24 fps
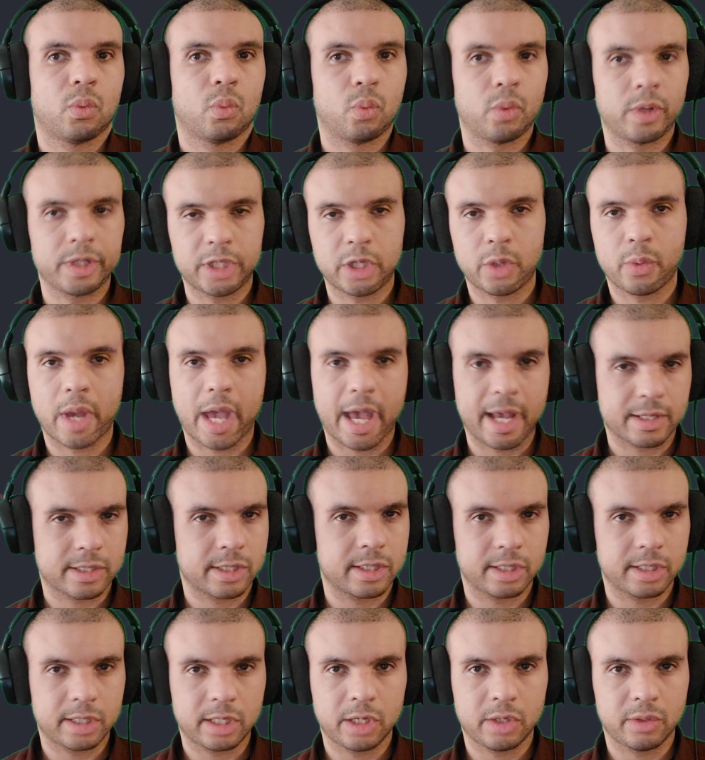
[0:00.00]
when you
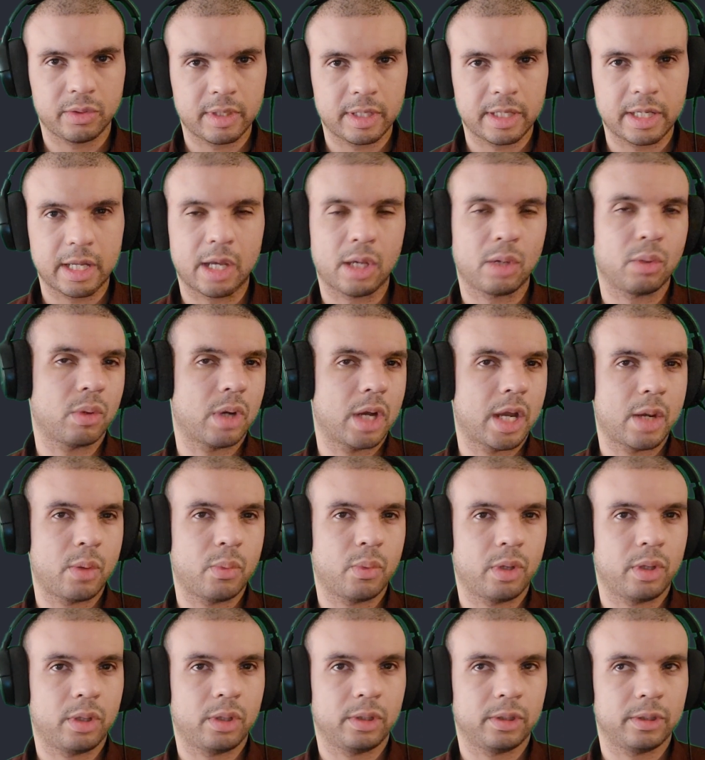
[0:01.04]
execute it
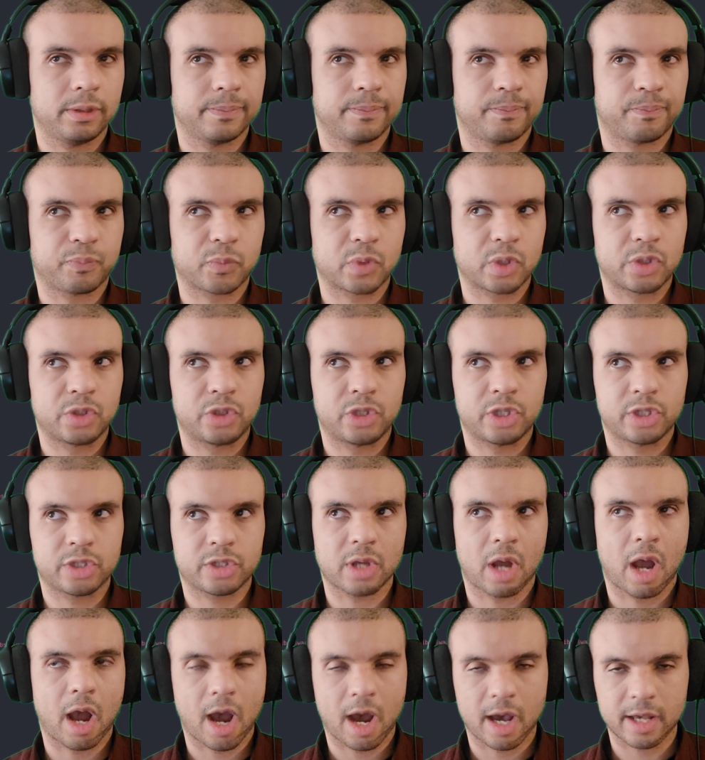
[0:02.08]
will just
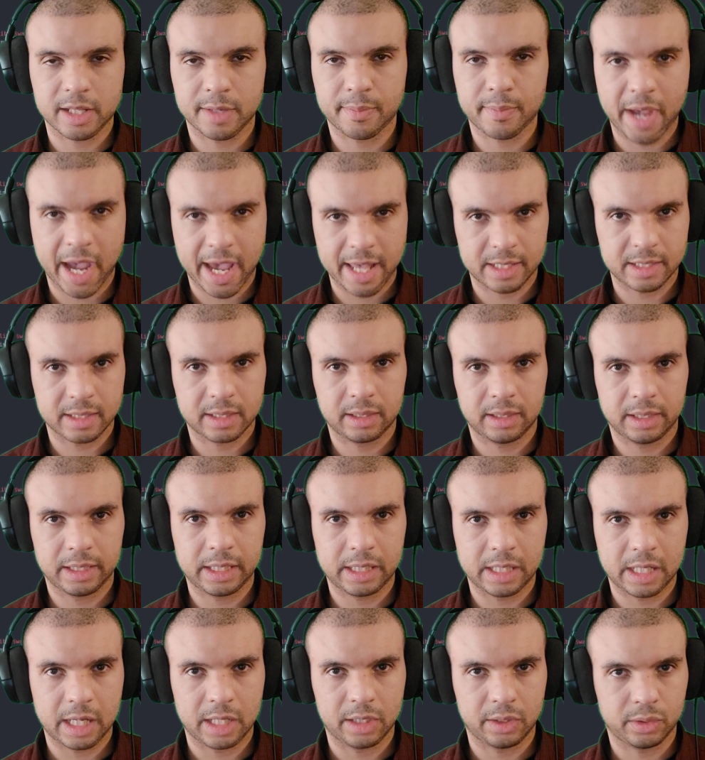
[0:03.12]

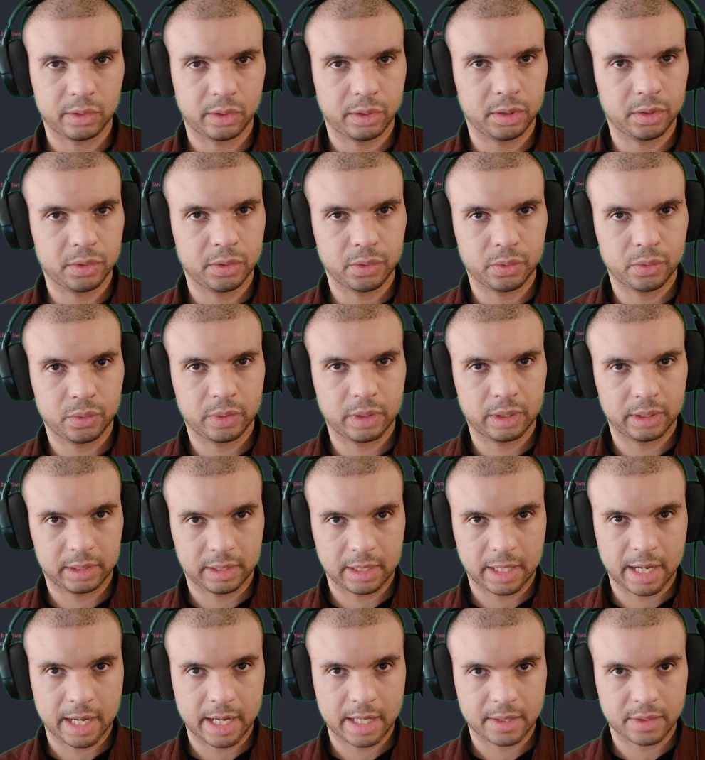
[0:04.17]
automatically include
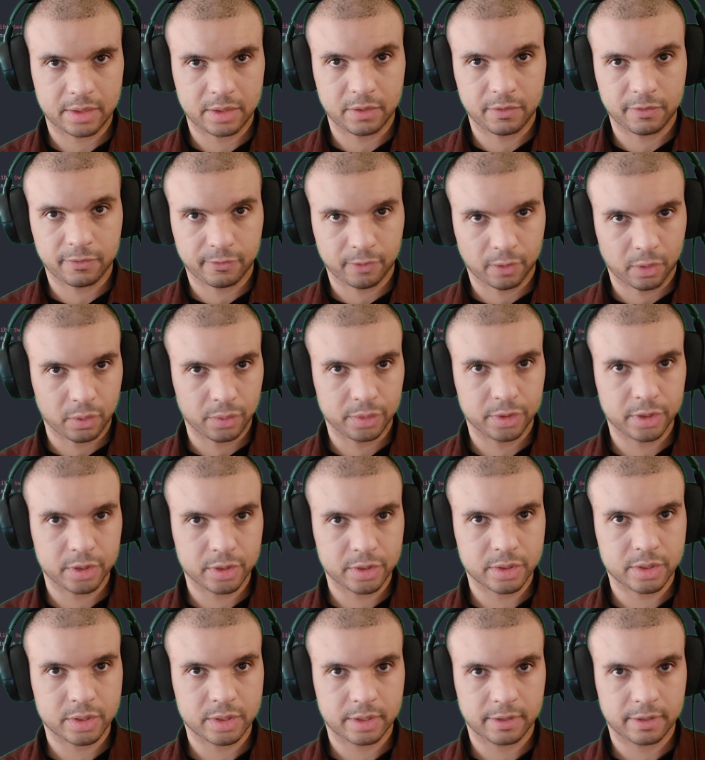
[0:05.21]
like the
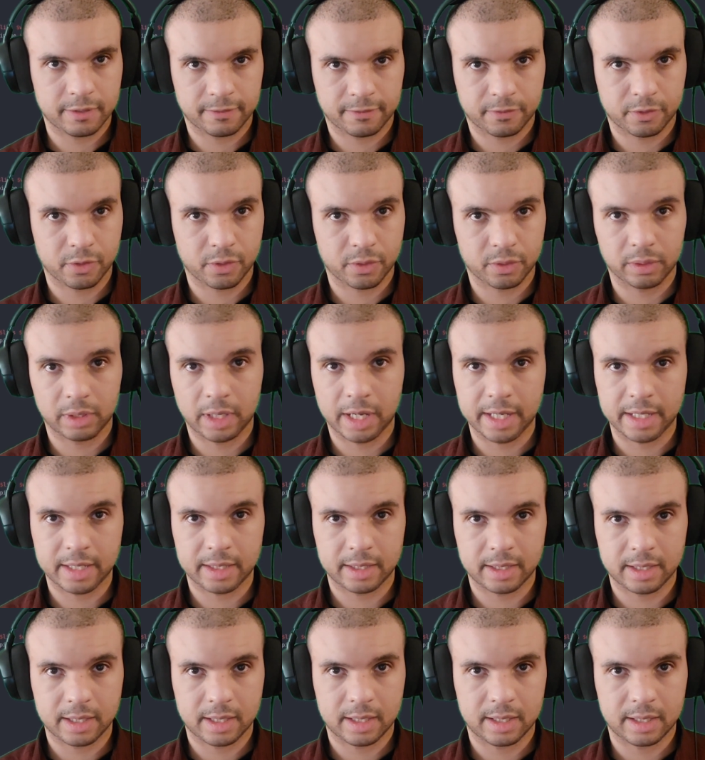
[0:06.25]
folders for like
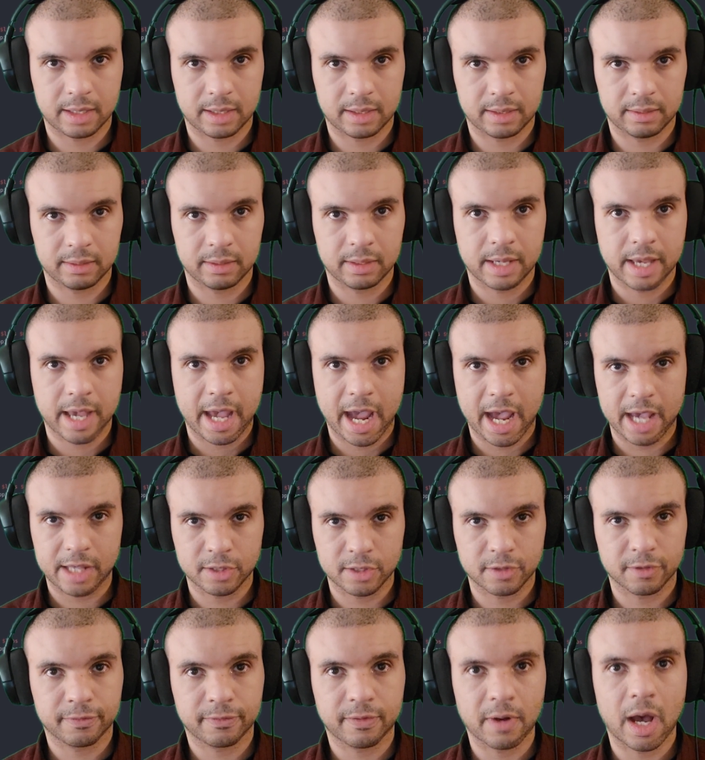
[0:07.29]
the
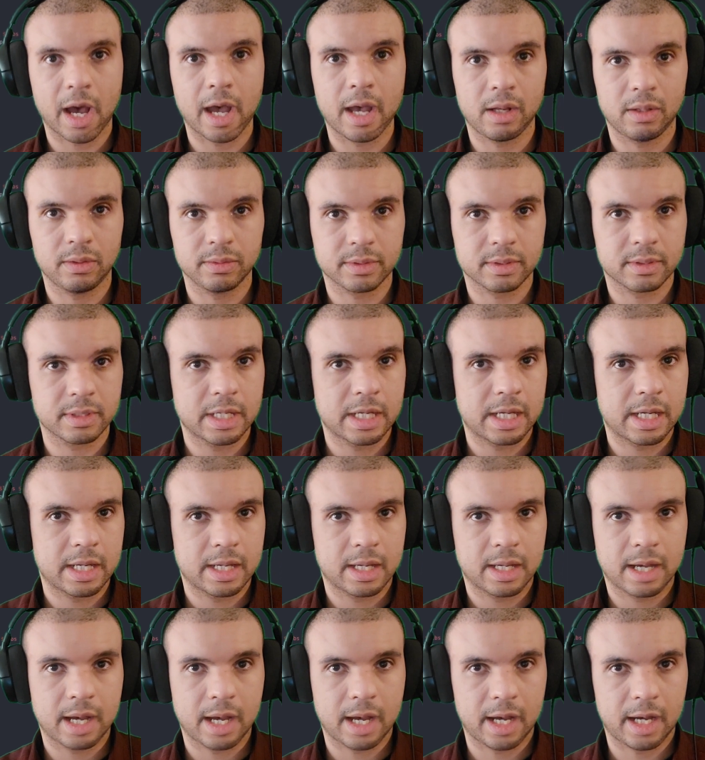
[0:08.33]
header files
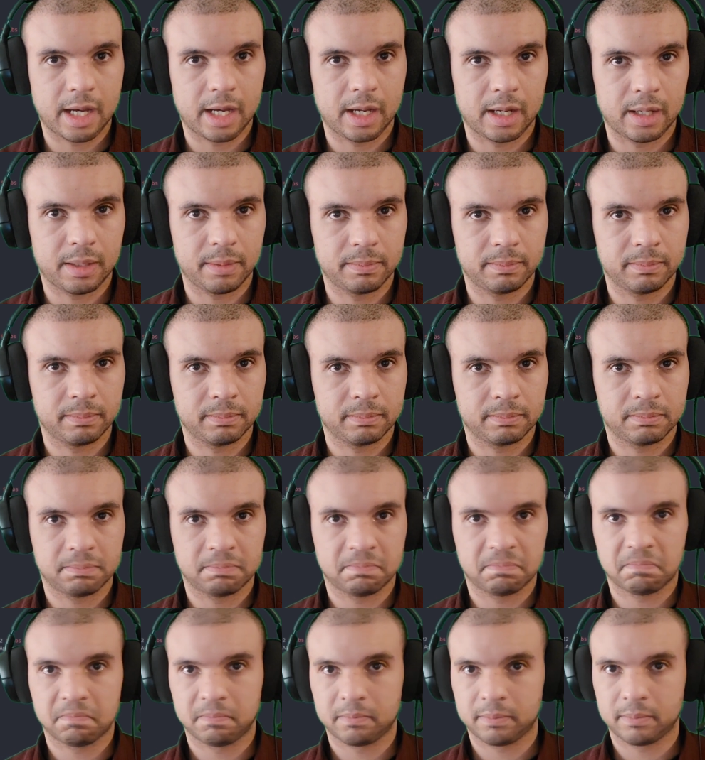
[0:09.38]
um,
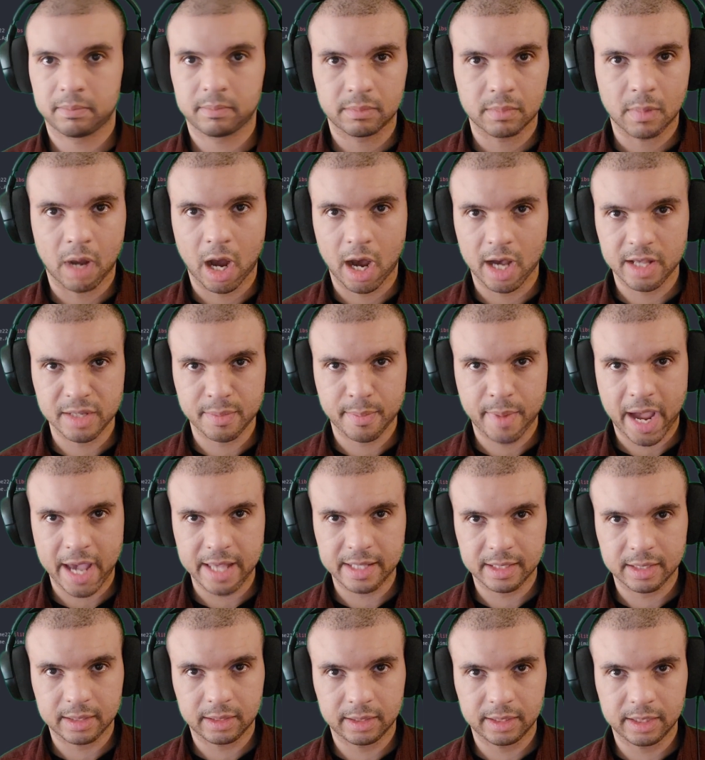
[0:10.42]

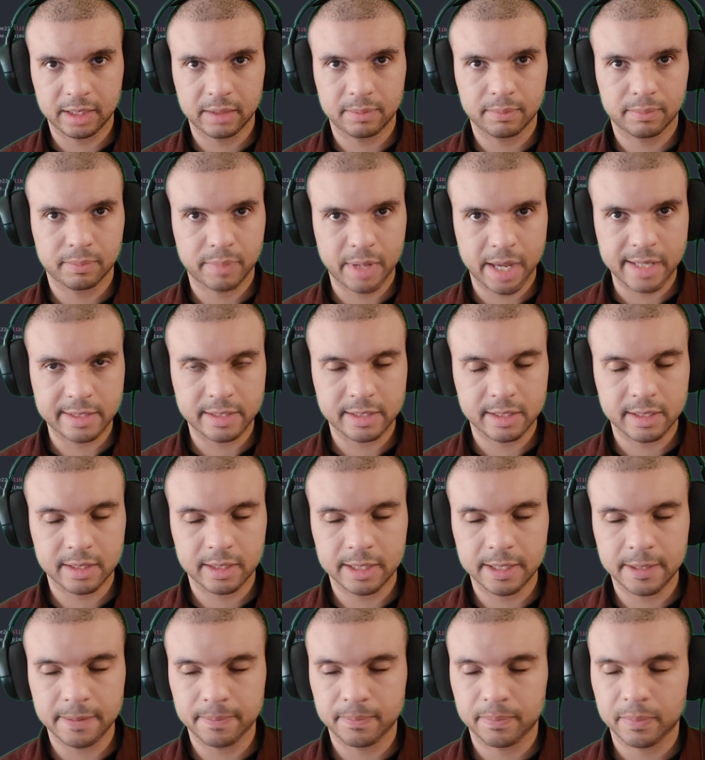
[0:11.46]
automatically,
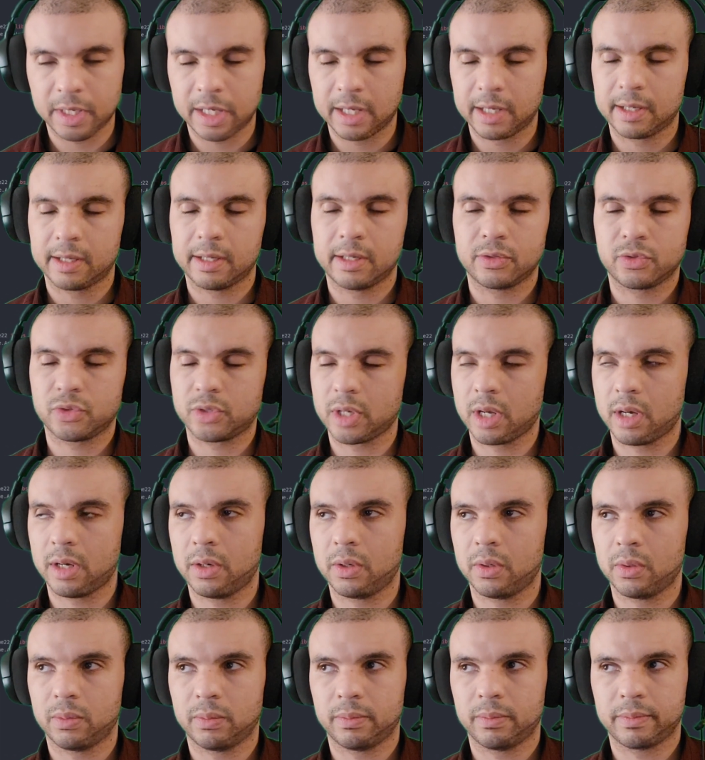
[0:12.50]
basically.
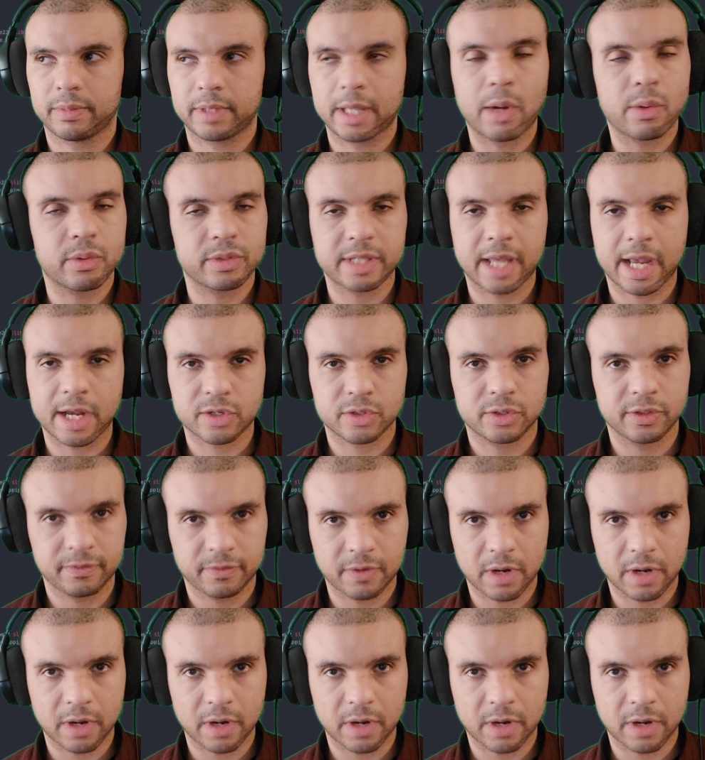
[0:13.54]
So that was actually